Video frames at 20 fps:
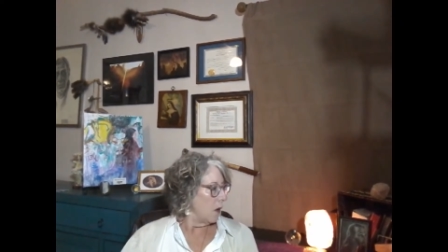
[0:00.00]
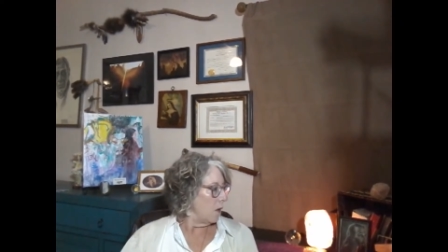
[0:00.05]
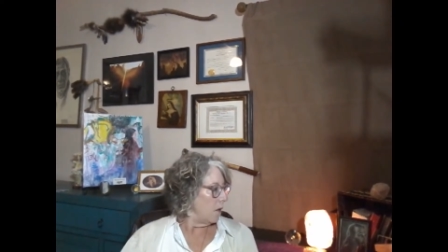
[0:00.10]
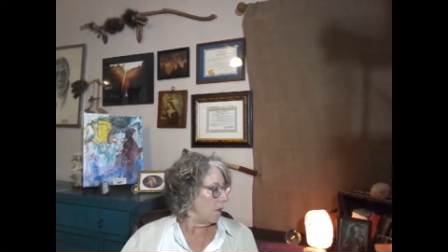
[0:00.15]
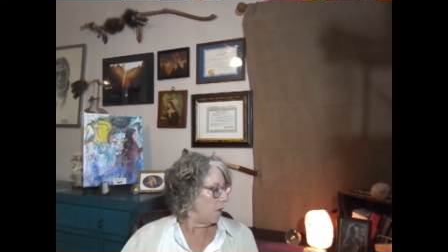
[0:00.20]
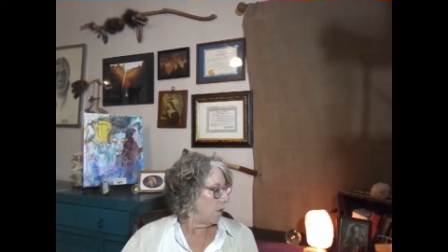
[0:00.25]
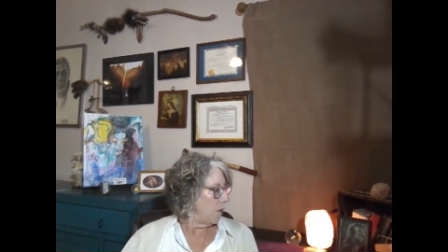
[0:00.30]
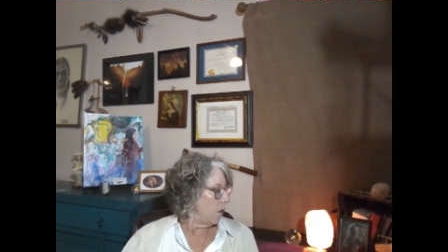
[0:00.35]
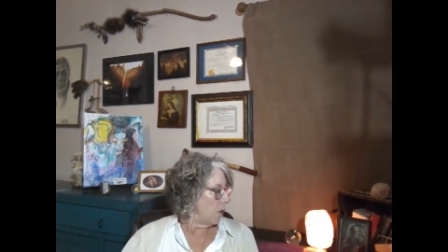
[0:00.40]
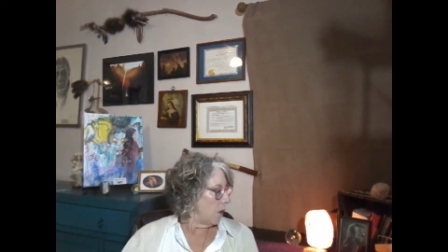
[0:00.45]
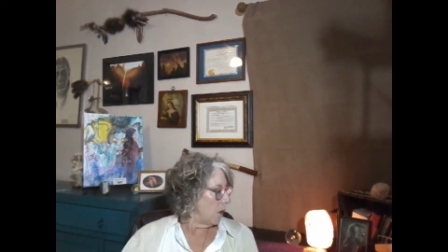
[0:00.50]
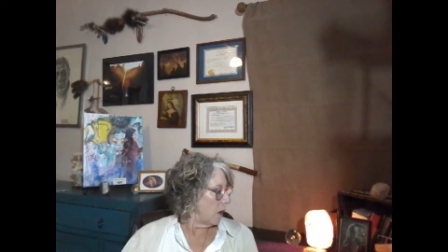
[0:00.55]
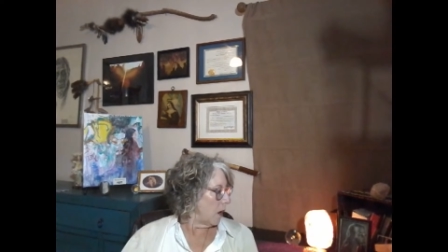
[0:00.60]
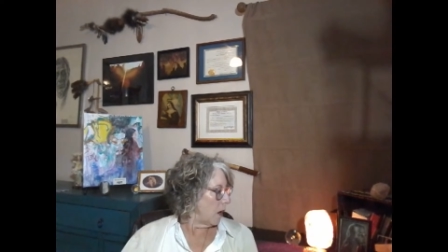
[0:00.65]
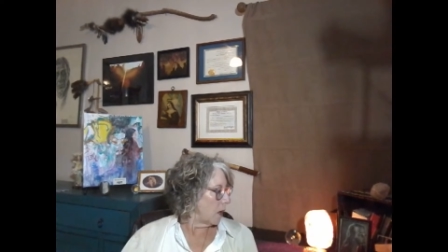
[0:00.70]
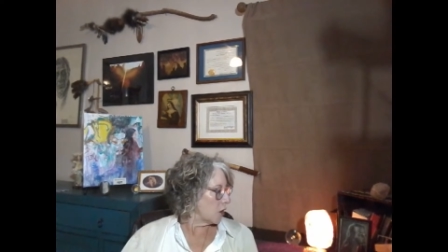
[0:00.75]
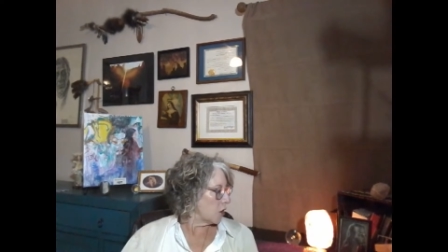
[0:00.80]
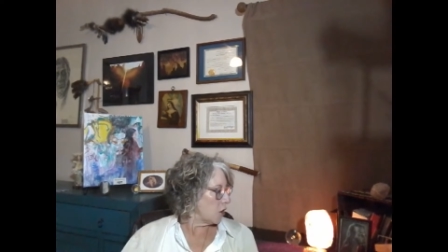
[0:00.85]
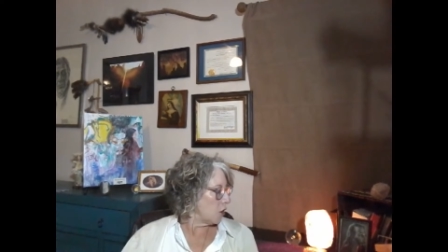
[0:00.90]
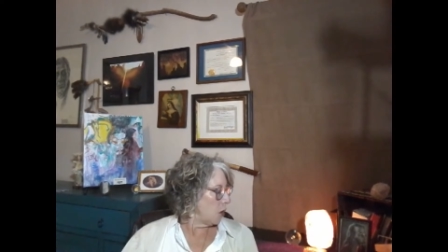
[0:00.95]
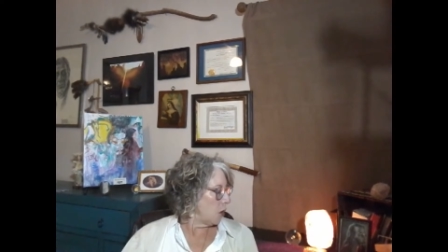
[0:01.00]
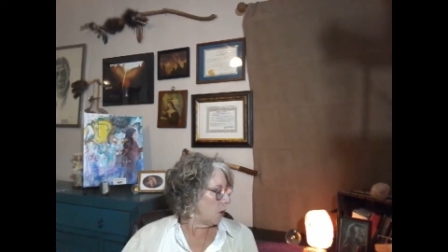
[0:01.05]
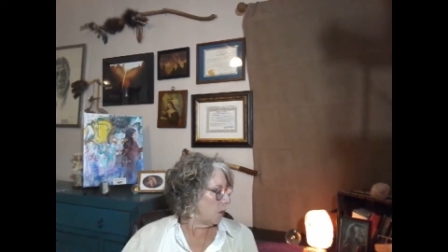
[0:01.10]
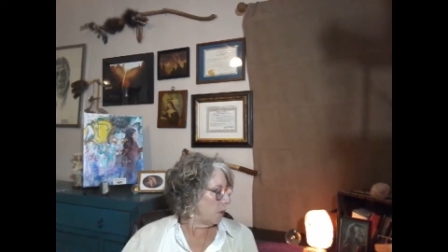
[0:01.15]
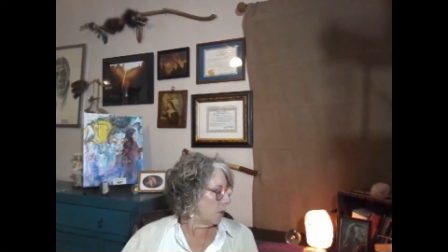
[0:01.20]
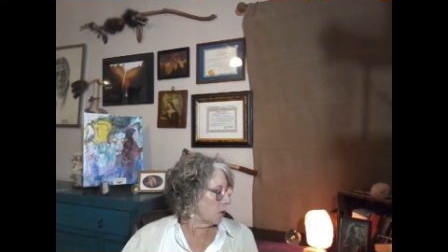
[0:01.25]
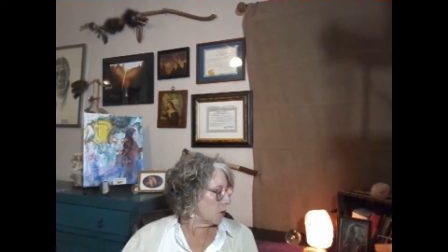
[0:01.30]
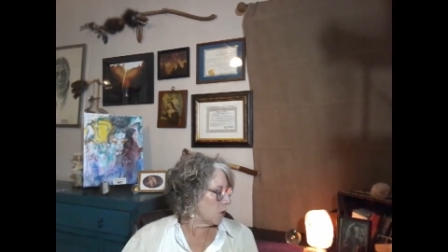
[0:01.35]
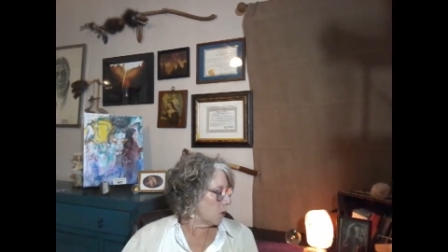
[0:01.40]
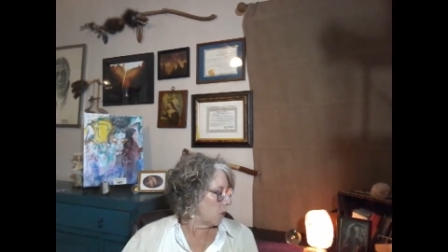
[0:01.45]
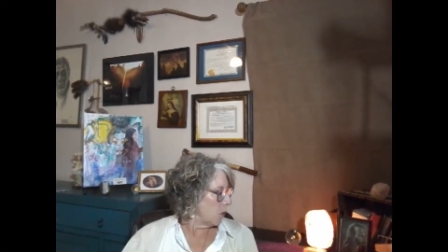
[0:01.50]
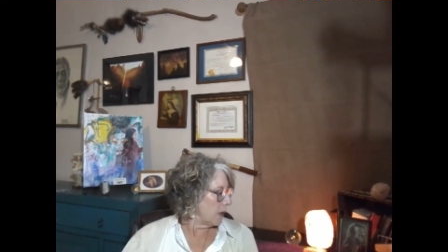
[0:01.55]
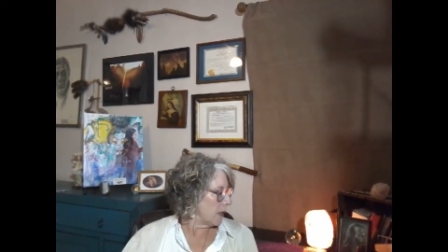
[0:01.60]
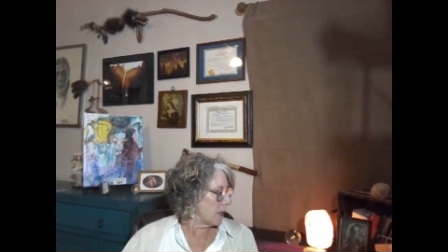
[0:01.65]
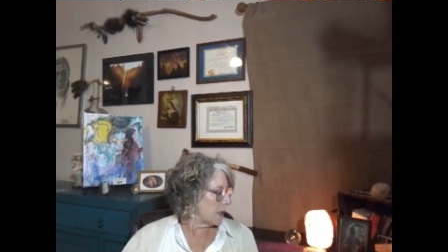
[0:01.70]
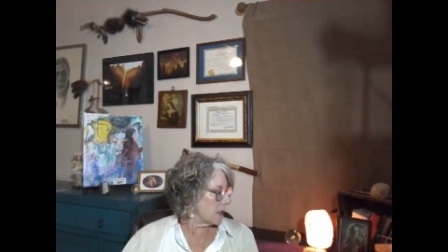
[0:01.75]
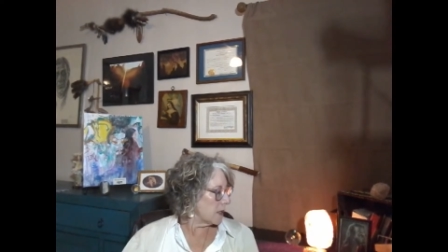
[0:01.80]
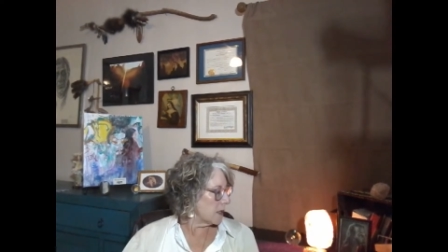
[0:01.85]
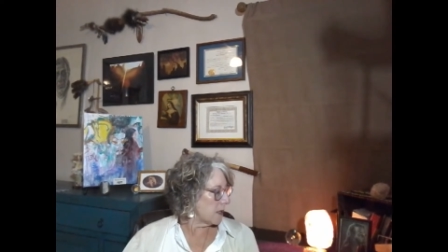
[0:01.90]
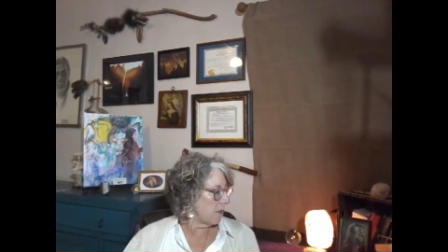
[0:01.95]
for October
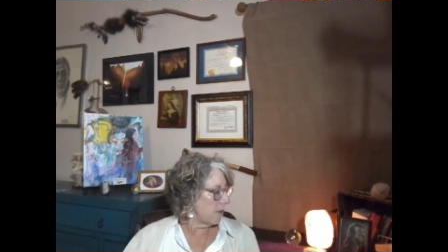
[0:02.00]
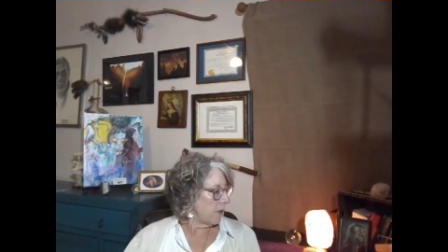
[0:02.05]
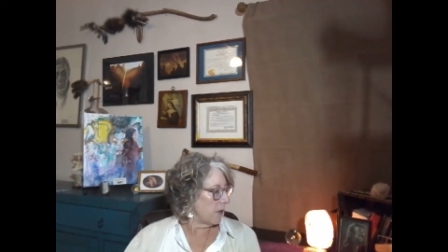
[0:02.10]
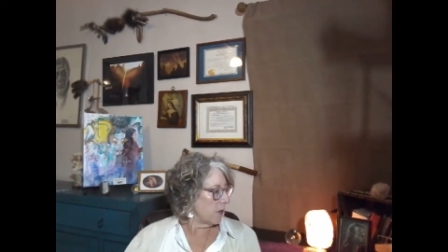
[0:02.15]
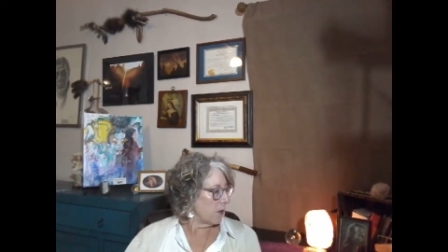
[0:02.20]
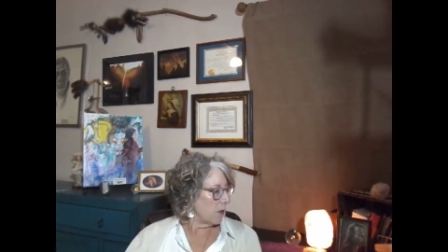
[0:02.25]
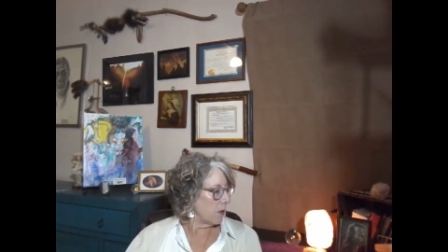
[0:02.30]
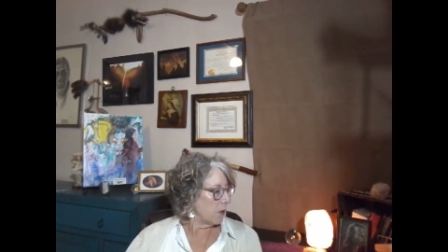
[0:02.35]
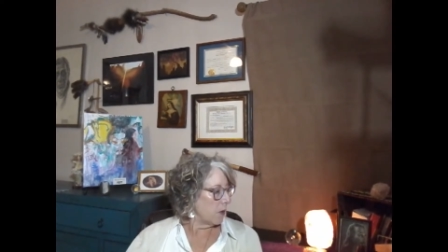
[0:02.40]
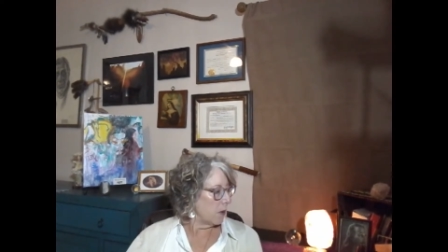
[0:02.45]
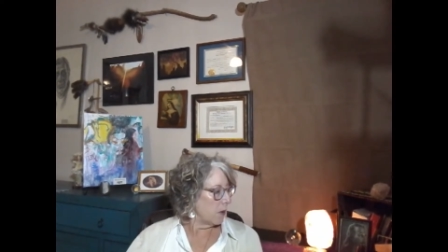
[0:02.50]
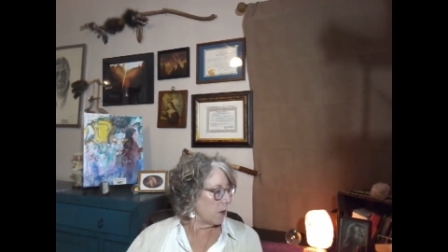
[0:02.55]
27th